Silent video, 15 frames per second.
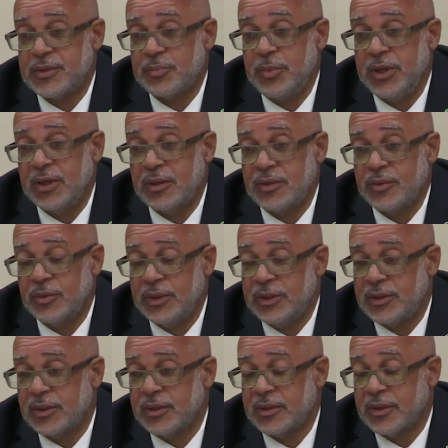speak to
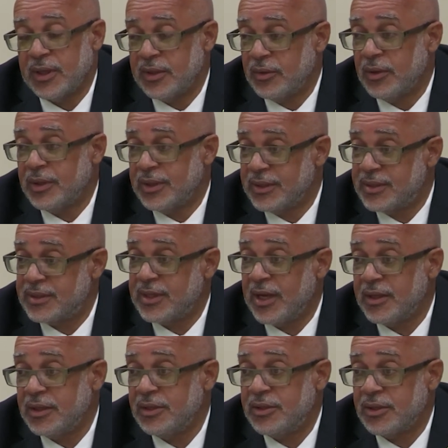each other and
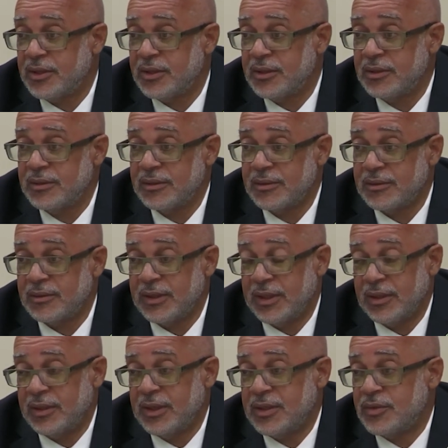understand each other,
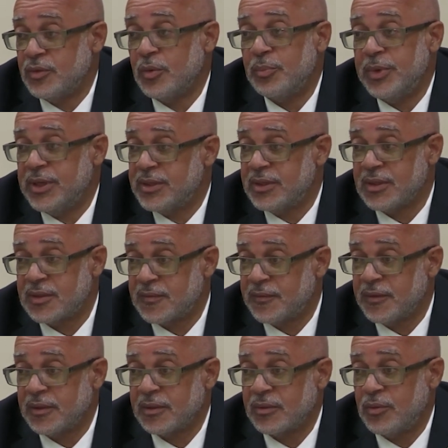then there's no basis
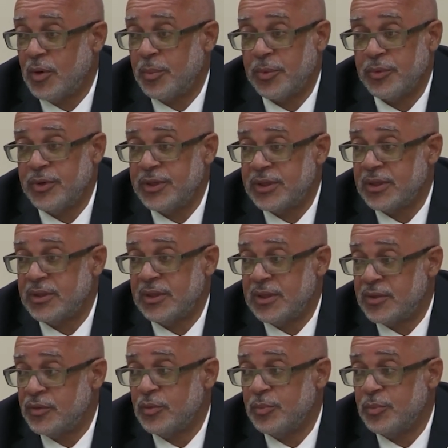for cooperation, there's